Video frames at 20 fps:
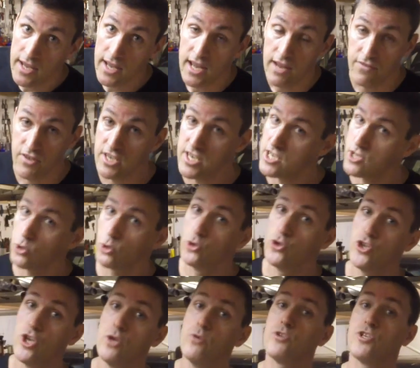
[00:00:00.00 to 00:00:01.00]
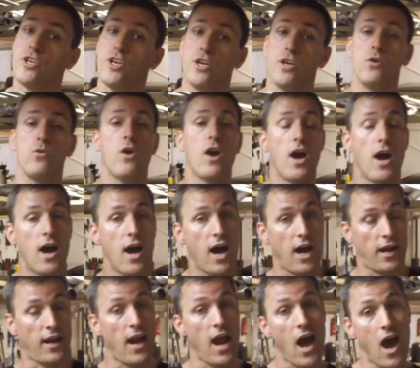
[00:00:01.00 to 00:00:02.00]
If this is all new to you, I
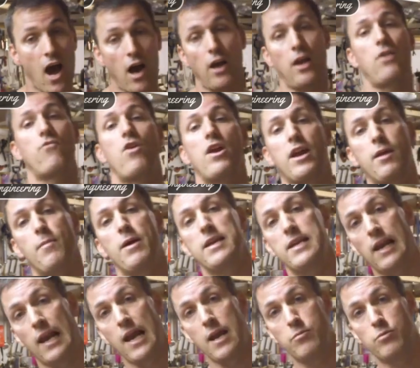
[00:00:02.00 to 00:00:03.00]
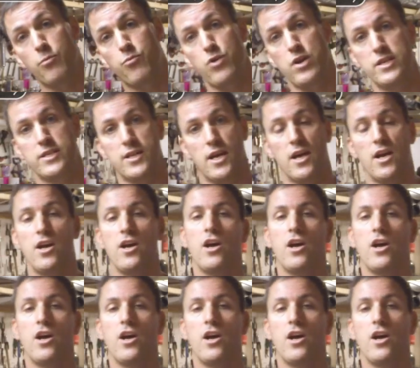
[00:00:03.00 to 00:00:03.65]
can highly recommend a label printer.